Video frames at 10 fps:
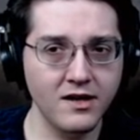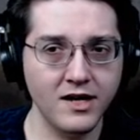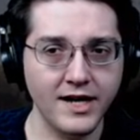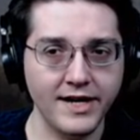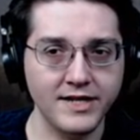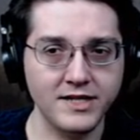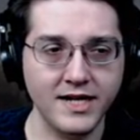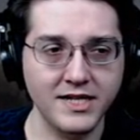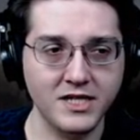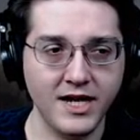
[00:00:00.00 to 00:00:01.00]
uh,
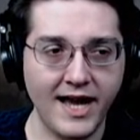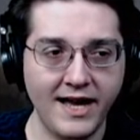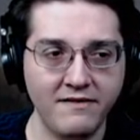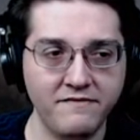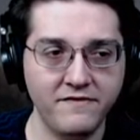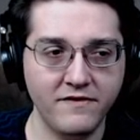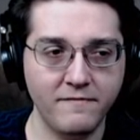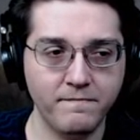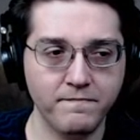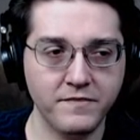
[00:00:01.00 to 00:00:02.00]
is to have
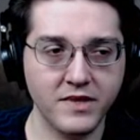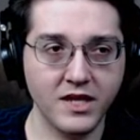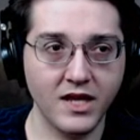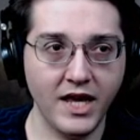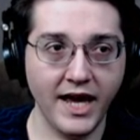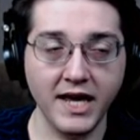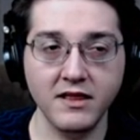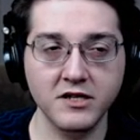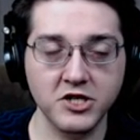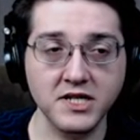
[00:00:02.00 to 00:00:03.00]
a
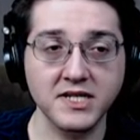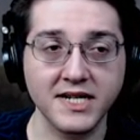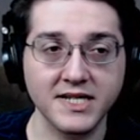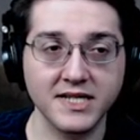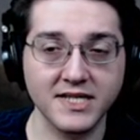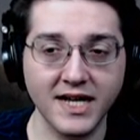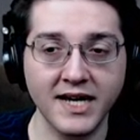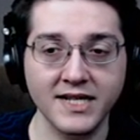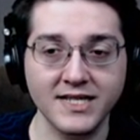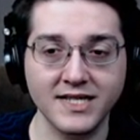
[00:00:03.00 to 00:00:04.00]
logistics
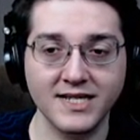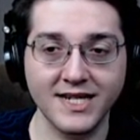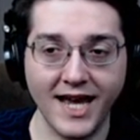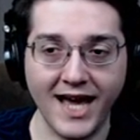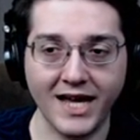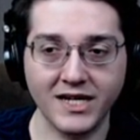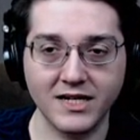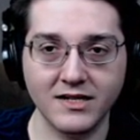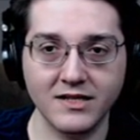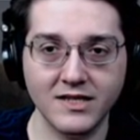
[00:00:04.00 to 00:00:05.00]
science
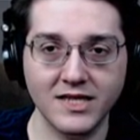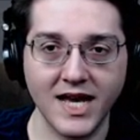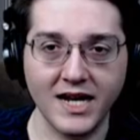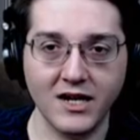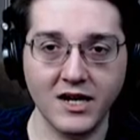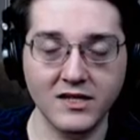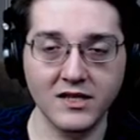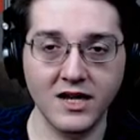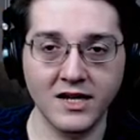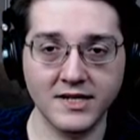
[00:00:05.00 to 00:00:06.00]
tech that
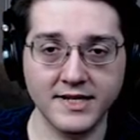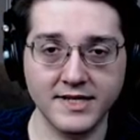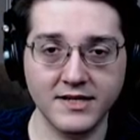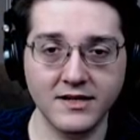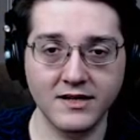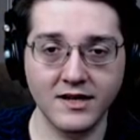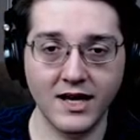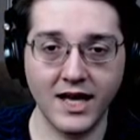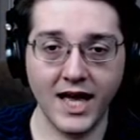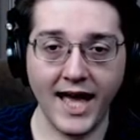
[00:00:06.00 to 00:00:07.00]
unlocks
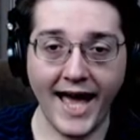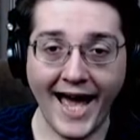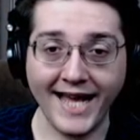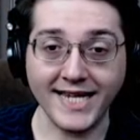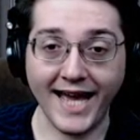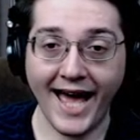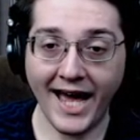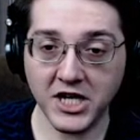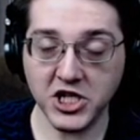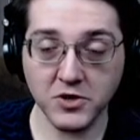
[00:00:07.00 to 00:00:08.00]
at
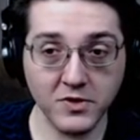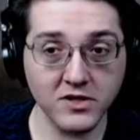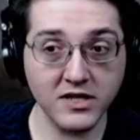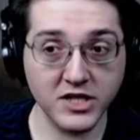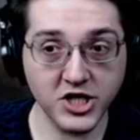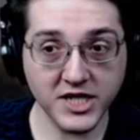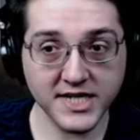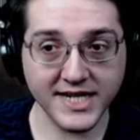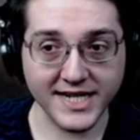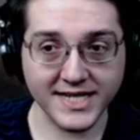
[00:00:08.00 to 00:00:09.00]
actual
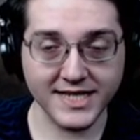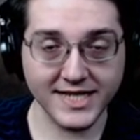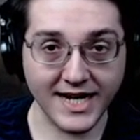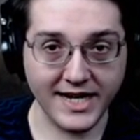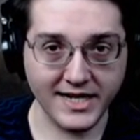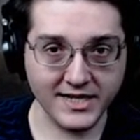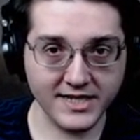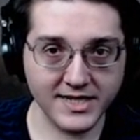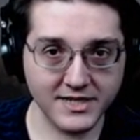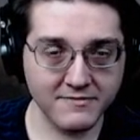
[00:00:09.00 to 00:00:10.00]
logistics
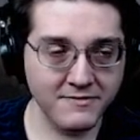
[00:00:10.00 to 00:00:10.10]
science